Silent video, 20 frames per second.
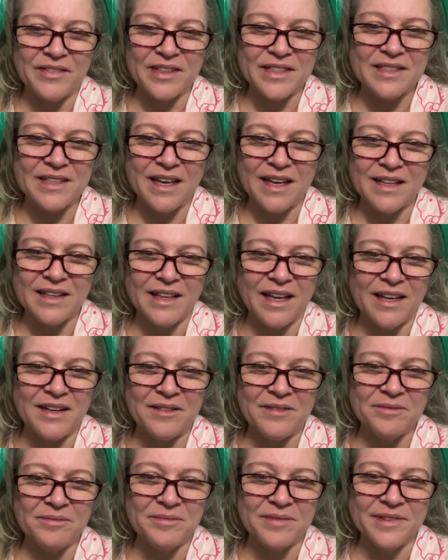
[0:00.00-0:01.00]
Exactly. Are
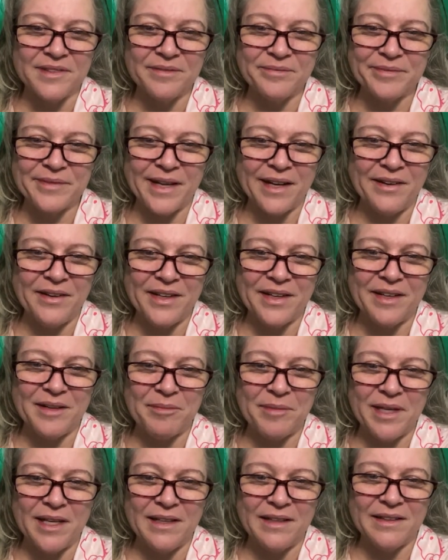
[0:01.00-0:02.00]
you kidding
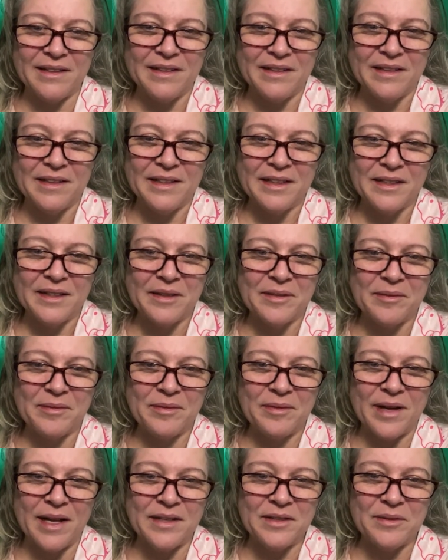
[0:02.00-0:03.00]
me?
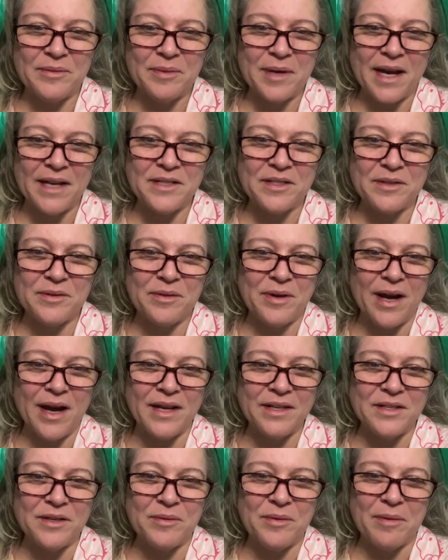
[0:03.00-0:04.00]
I do
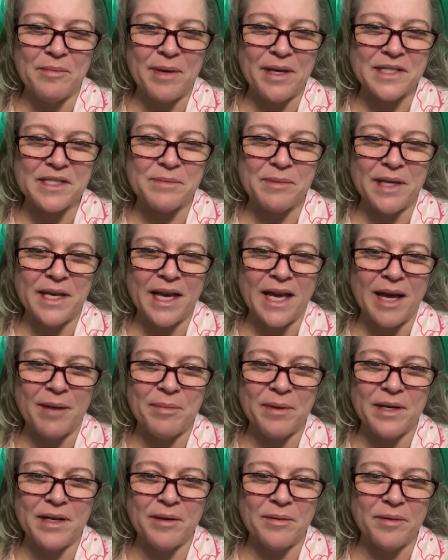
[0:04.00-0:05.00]
what makes me
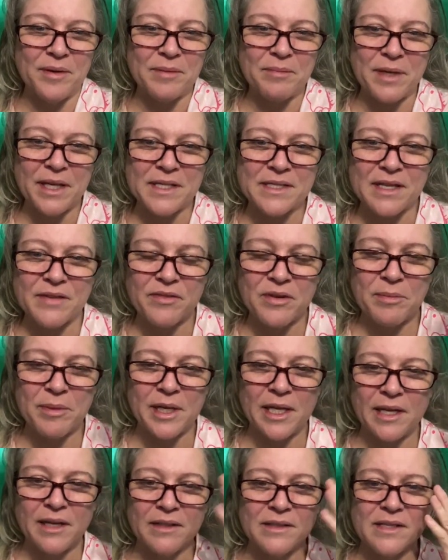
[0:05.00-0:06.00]
happy, not what makes
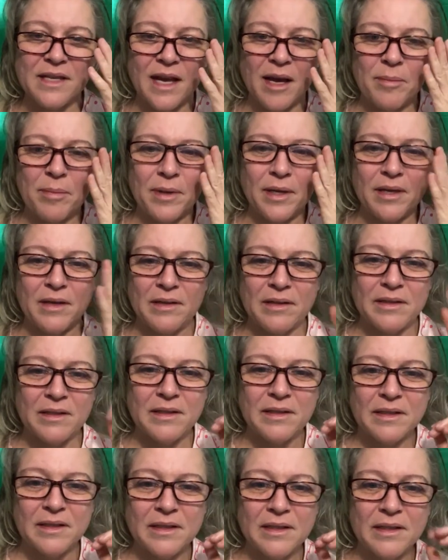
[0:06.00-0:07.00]
everybody else happy.
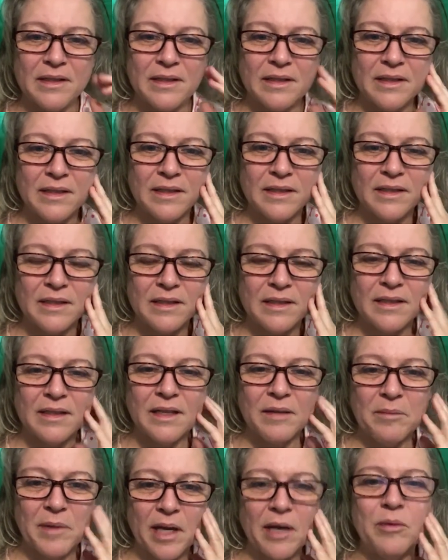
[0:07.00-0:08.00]

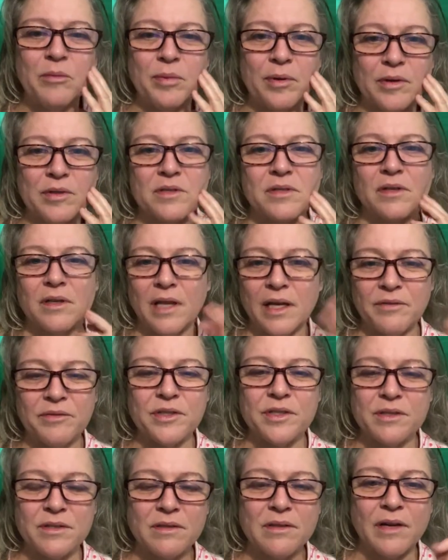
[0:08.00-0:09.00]
In my own personal life,
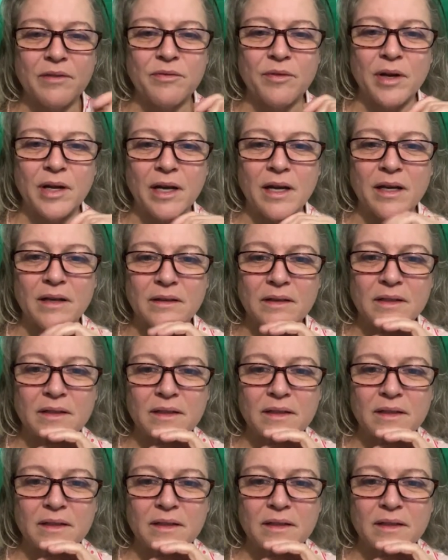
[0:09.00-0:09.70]
just FYI.